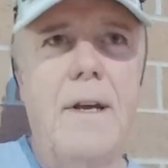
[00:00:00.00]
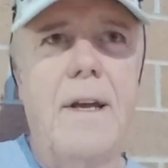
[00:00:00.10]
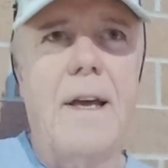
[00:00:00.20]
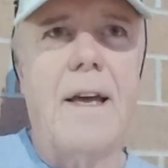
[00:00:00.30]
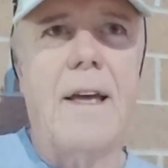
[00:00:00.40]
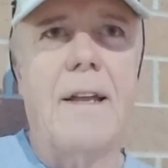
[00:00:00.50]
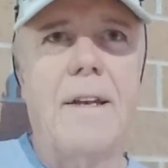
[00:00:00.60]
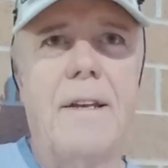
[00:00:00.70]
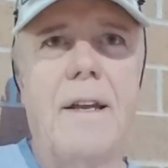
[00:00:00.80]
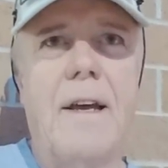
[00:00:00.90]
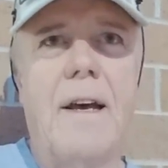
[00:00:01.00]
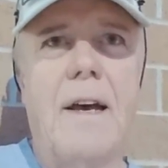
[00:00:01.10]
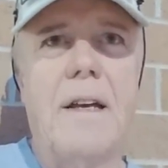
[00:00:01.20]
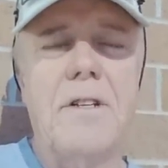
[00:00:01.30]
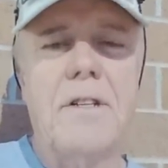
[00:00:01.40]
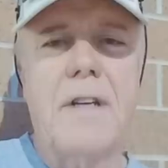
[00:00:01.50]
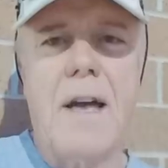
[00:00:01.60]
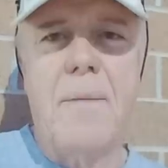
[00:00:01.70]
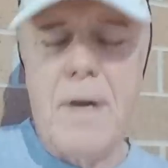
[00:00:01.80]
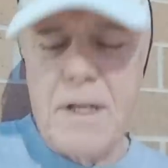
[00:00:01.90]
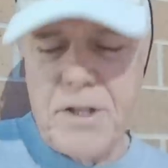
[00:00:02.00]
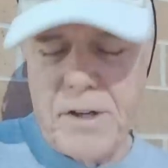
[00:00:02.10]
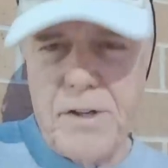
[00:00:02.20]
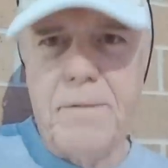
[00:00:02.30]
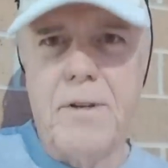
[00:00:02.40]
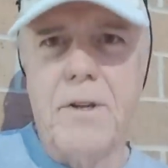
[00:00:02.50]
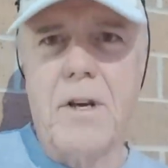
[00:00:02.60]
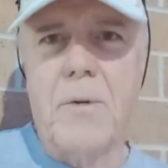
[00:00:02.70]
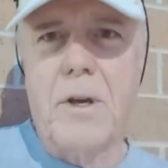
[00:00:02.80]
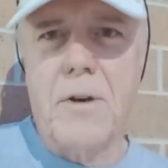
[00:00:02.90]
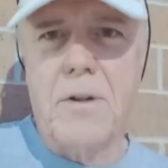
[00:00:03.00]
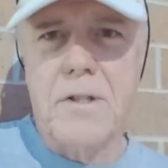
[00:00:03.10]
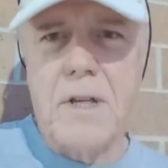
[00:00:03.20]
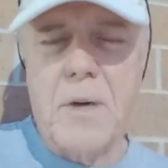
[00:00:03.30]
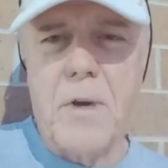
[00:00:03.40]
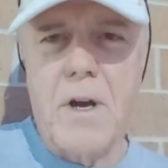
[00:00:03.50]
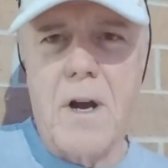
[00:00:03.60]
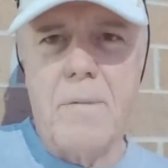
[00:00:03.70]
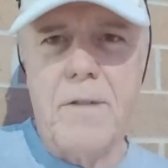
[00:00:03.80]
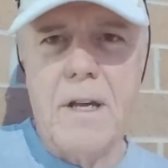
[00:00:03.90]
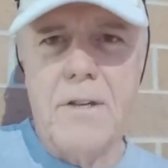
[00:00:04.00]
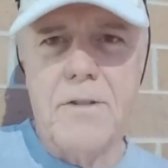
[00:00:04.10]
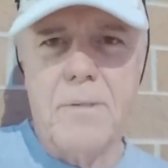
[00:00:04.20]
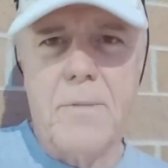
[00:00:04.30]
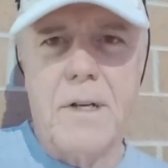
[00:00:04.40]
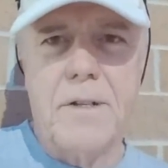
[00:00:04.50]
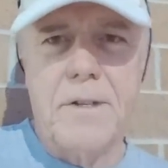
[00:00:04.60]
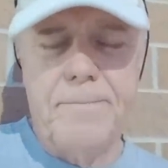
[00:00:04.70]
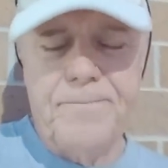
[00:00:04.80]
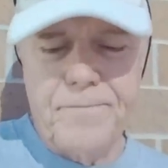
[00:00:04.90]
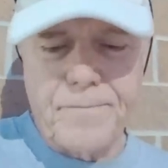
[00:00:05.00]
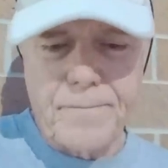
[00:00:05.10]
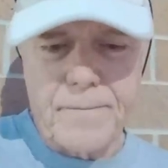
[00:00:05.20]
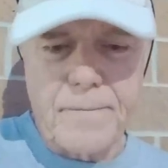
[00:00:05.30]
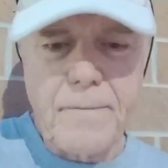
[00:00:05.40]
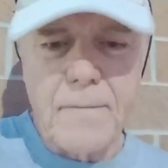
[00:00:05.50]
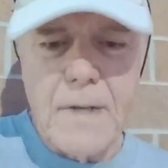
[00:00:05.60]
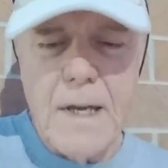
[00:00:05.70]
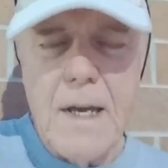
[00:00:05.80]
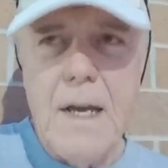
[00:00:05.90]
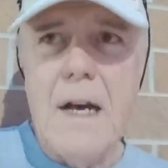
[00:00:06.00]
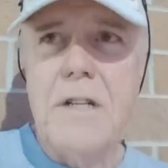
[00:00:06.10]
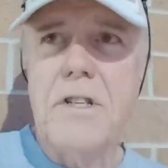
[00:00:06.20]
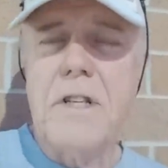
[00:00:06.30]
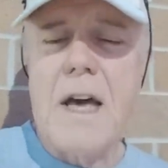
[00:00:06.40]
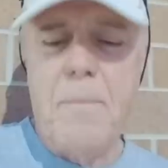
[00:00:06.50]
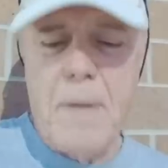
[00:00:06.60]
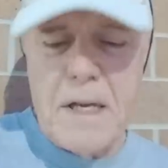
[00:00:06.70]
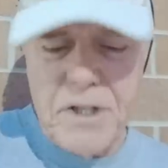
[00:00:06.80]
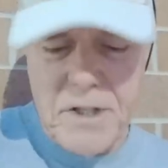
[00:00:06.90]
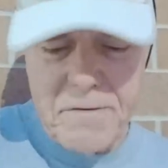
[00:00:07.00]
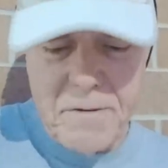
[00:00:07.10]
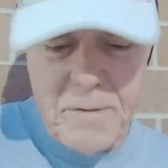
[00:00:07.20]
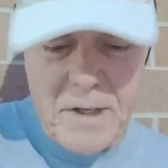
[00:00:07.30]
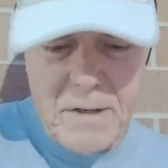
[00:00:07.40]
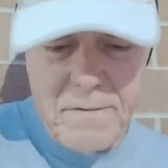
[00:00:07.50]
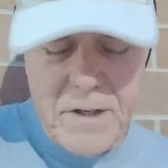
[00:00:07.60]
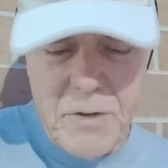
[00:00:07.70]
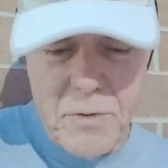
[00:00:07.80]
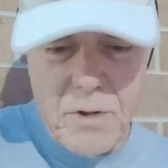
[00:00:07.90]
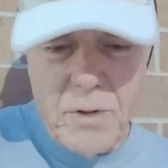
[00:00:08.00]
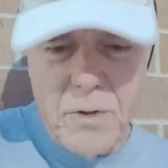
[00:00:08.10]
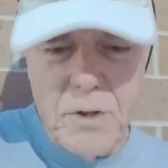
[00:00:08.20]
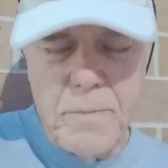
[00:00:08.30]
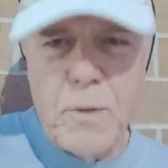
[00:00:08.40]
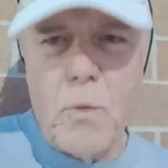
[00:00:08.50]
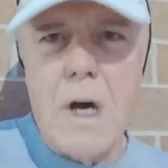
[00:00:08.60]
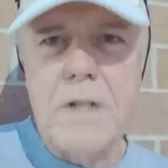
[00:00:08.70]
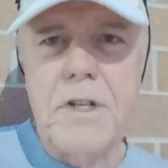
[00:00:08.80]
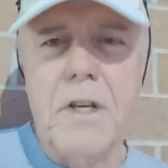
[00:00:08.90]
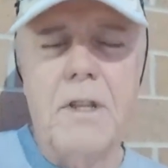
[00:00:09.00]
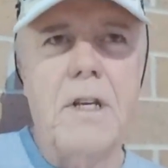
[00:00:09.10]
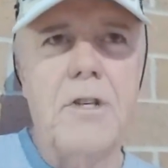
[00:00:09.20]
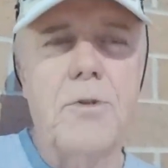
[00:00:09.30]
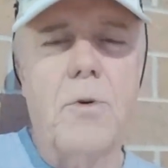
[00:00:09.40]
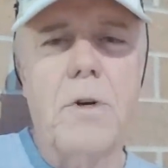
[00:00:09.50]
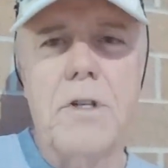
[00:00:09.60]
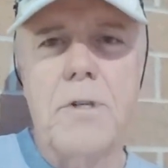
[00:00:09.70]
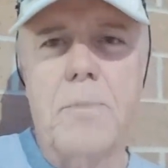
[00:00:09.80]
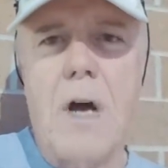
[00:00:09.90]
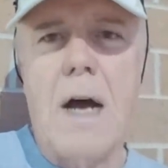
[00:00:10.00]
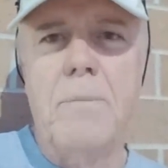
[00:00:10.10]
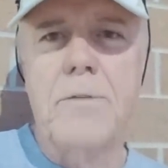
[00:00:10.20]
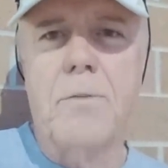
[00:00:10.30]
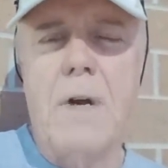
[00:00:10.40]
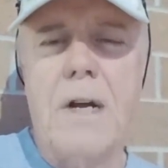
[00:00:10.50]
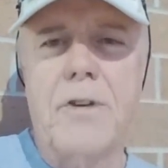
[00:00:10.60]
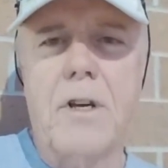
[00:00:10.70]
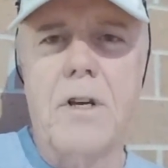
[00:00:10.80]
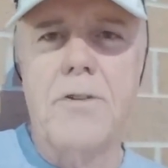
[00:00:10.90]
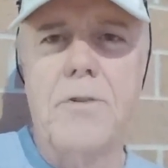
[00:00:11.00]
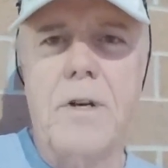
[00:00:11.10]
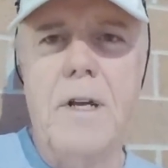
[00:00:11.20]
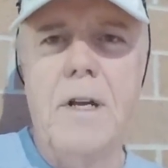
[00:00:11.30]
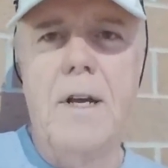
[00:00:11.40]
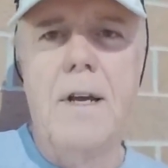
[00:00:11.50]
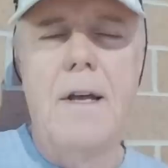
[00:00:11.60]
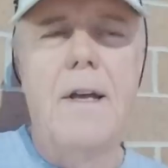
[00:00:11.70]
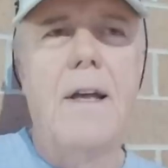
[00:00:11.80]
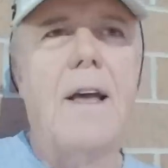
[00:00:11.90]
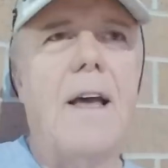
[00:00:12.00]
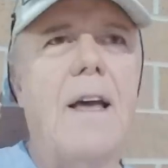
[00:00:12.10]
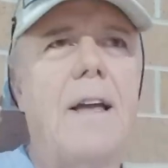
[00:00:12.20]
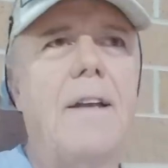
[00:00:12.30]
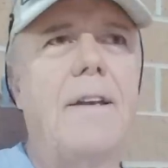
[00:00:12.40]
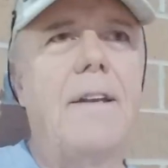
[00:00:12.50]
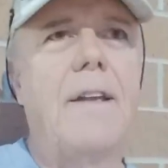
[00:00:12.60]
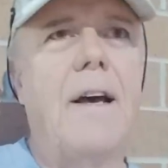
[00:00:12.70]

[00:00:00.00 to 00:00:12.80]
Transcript: And I just got a message. Oh, there we go. Looks like we are up. Thank you so much. I just got a message from an individual who's been watching the shortage problems around the country. And